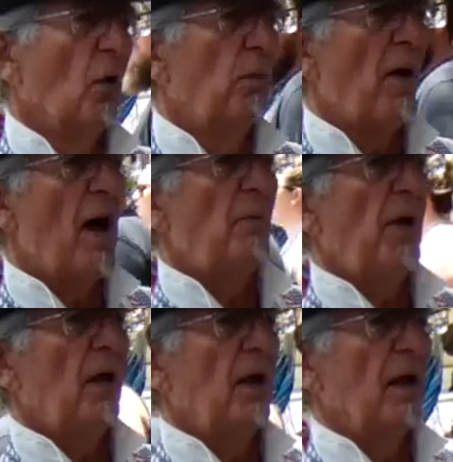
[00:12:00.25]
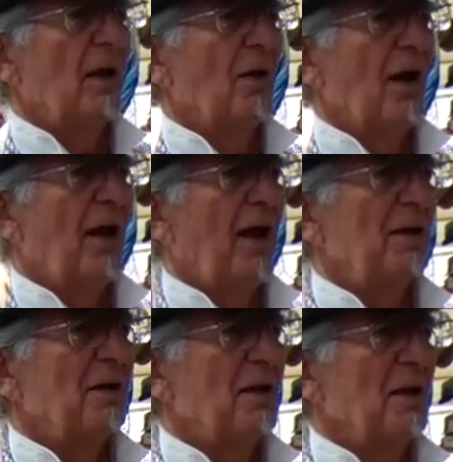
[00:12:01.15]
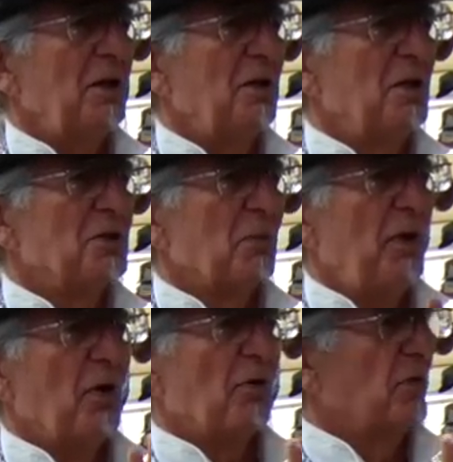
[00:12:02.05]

Obama and Clinton disappeared